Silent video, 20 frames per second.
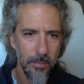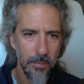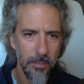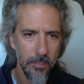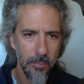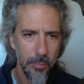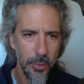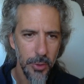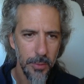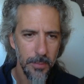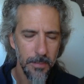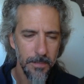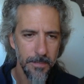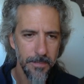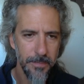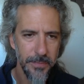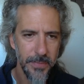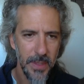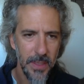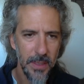Boom.
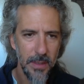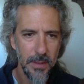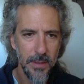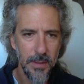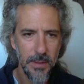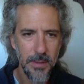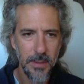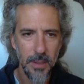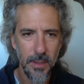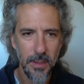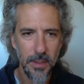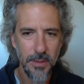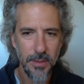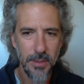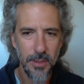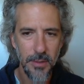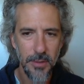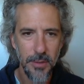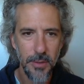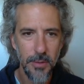So those are
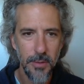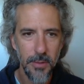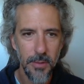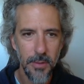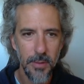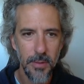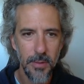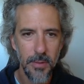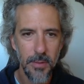two